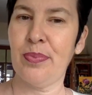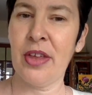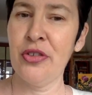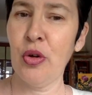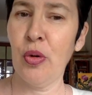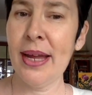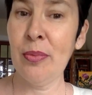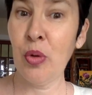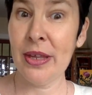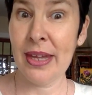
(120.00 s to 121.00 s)
So I am
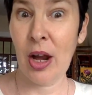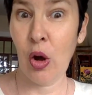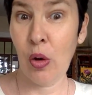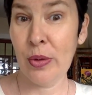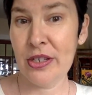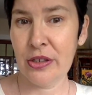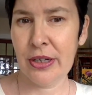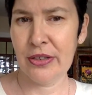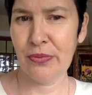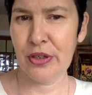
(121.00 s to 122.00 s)
one that always
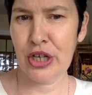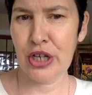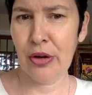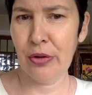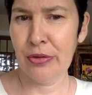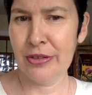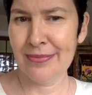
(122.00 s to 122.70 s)
looks for shadows.